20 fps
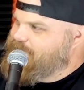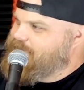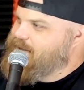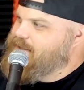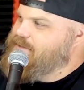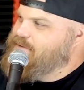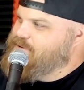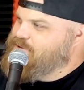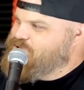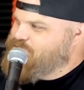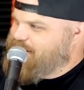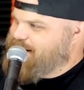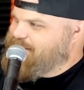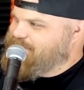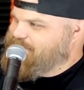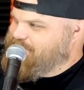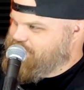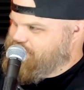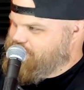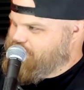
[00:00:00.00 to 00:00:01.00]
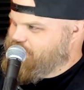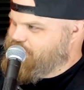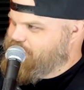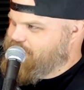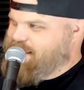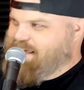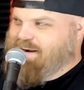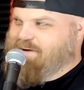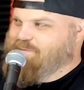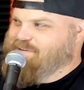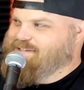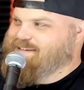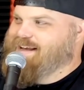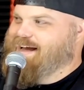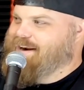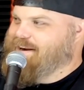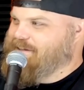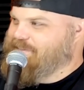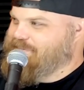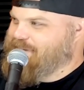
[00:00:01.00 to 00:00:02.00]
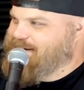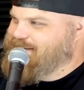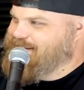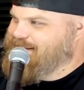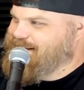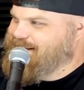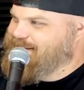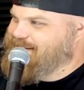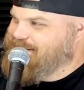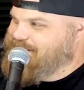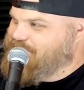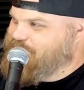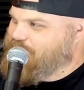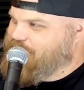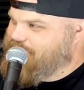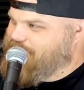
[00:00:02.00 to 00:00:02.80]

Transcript: that you tried to do and it was not authentic and didn't